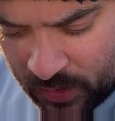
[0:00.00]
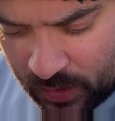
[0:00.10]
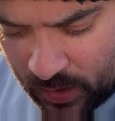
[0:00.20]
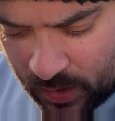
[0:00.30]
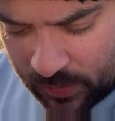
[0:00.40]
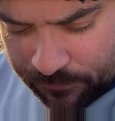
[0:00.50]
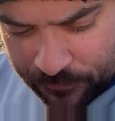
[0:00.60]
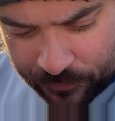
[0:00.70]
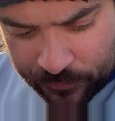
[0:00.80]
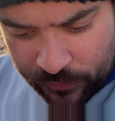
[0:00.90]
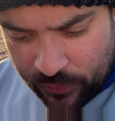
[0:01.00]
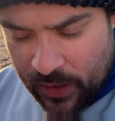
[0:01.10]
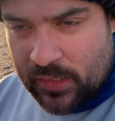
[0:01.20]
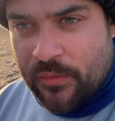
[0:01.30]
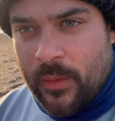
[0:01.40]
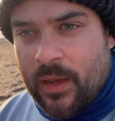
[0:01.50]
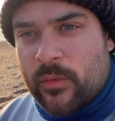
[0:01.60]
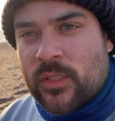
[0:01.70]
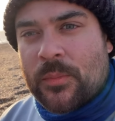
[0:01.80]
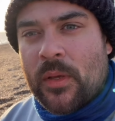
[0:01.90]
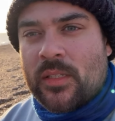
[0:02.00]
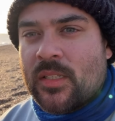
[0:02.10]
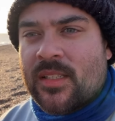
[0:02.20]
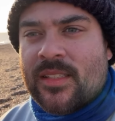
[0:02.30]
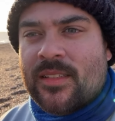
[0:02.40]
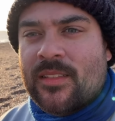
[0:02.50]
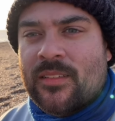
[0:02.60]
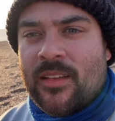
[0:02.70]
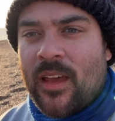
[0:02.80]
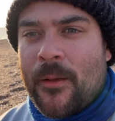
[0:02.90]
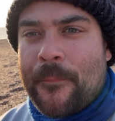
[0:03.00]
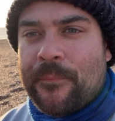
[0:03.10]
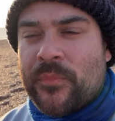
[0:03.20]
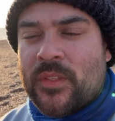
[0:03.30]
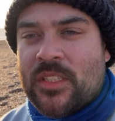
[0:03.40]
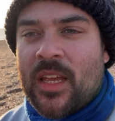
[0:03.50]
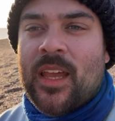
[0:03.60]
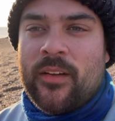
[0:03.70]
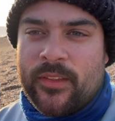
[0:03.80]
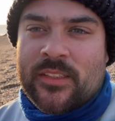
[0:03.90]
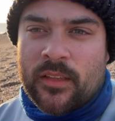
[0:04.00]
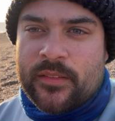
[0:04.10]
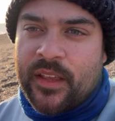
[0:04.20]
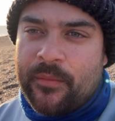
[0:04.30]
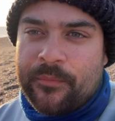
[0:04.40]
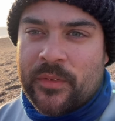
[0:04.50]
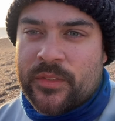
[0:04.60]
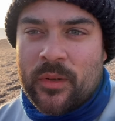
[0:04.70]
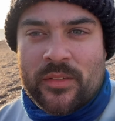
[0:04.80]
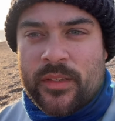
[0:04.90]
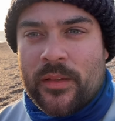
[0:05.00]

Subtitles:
for the next few hours. But just, yeah, check out this hunter, that's what I'm